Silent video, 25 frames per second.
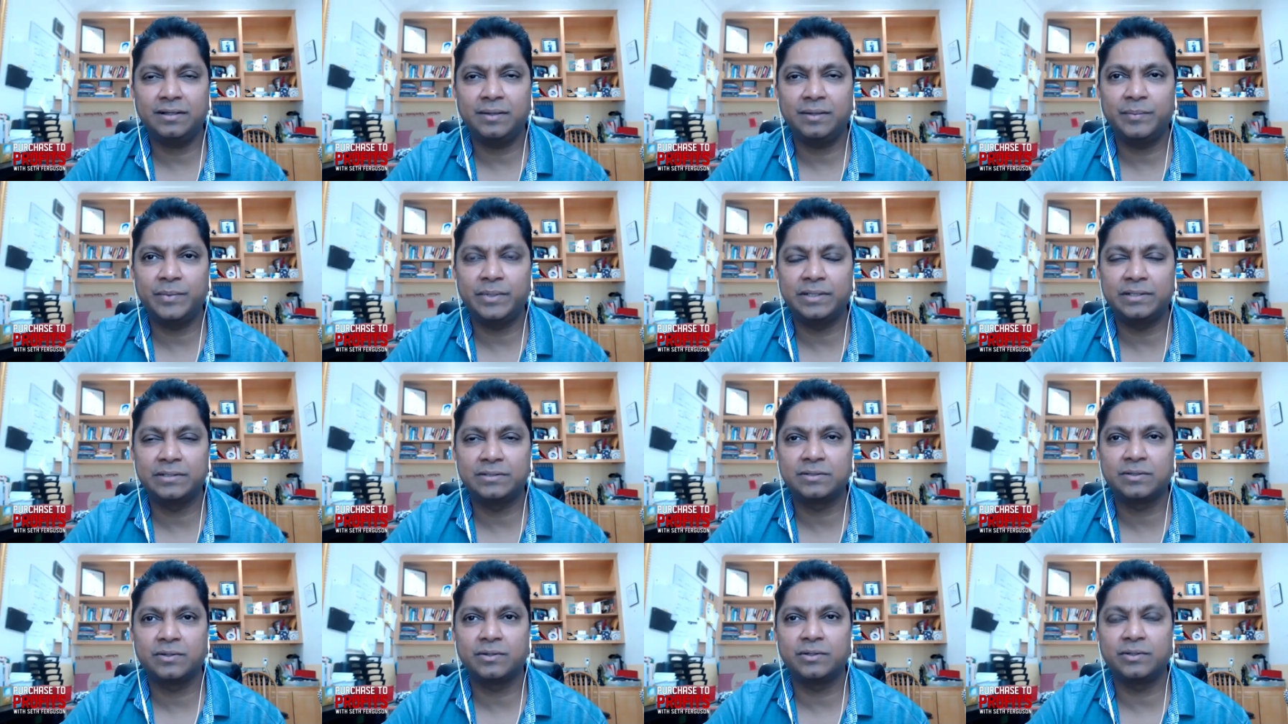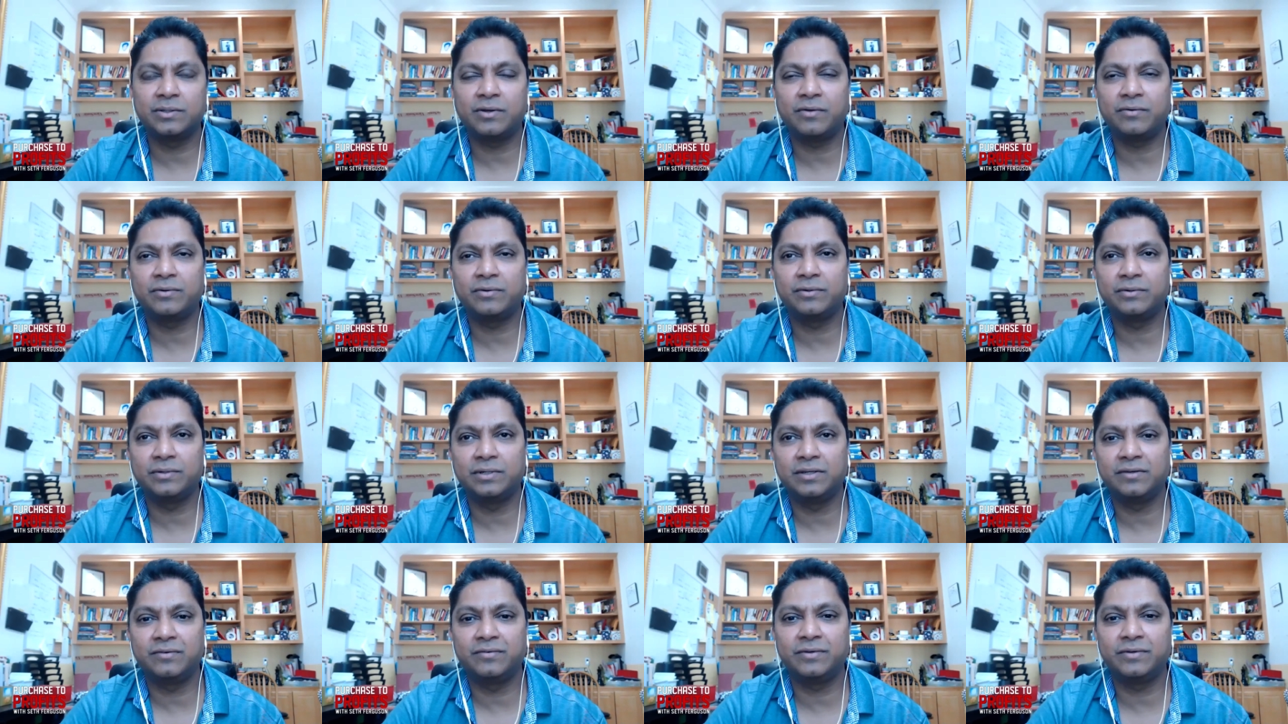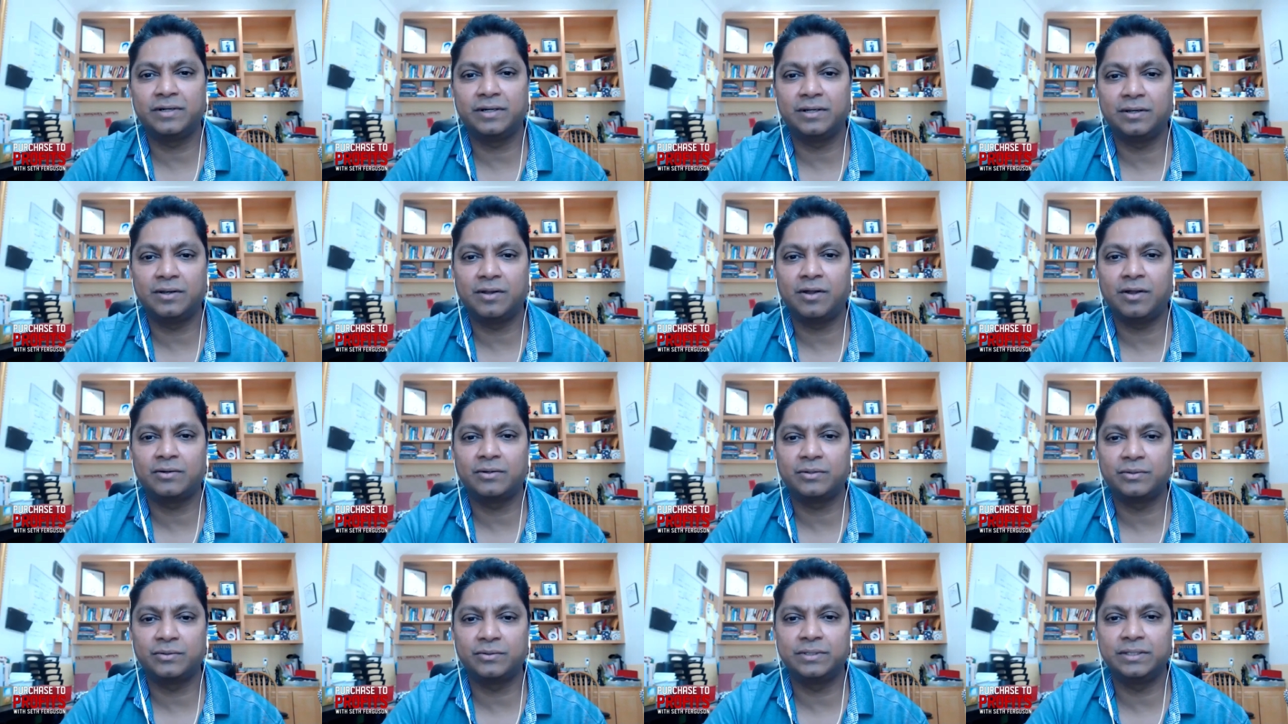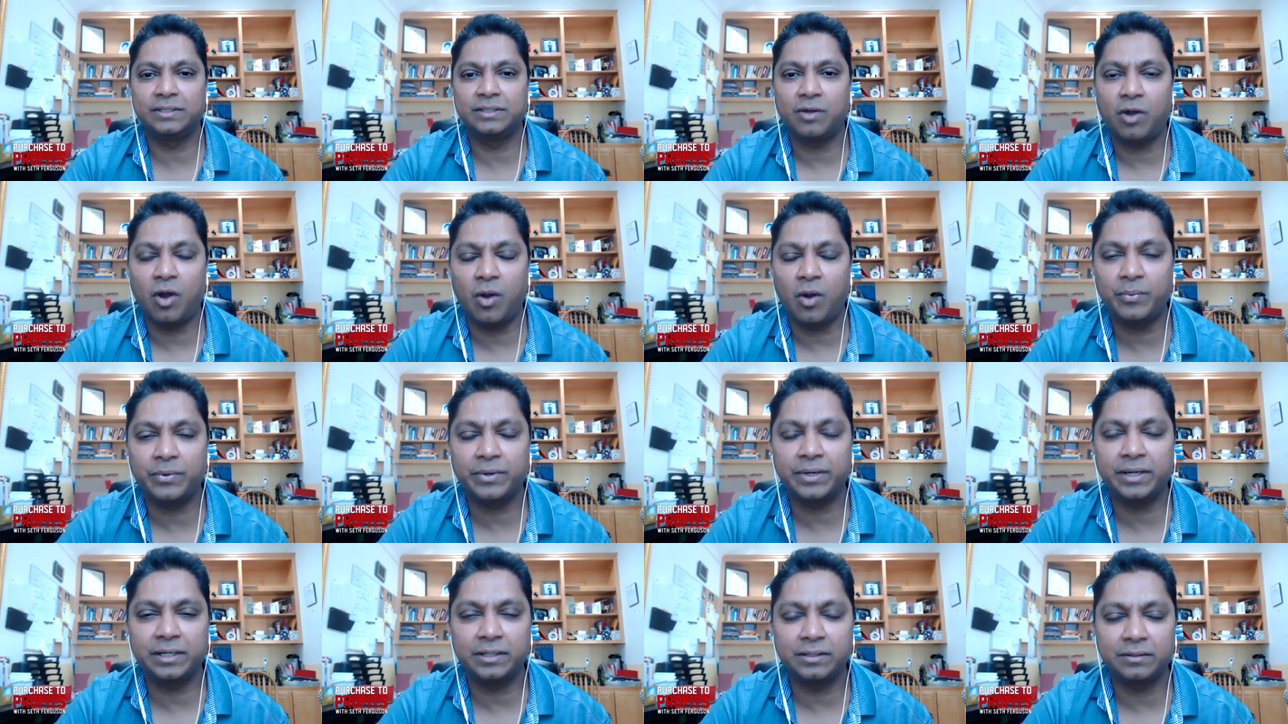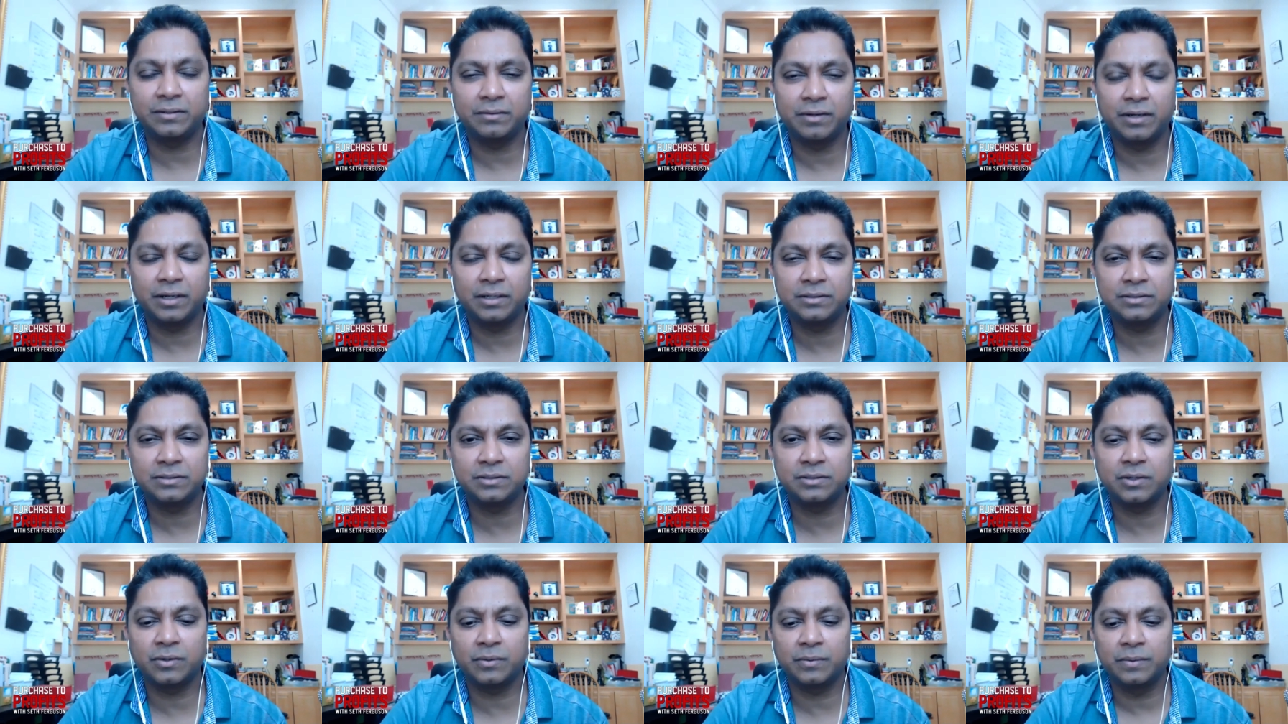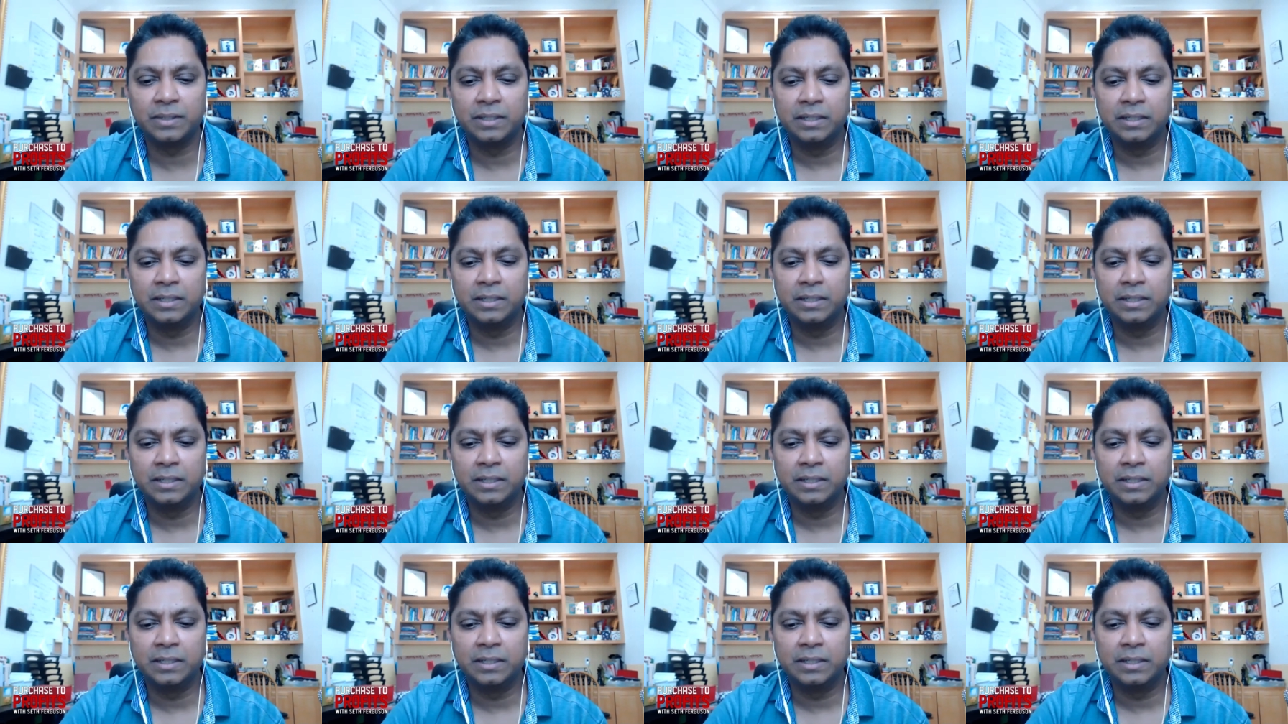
I mean, so you have to defer a lot to the operator, right? So,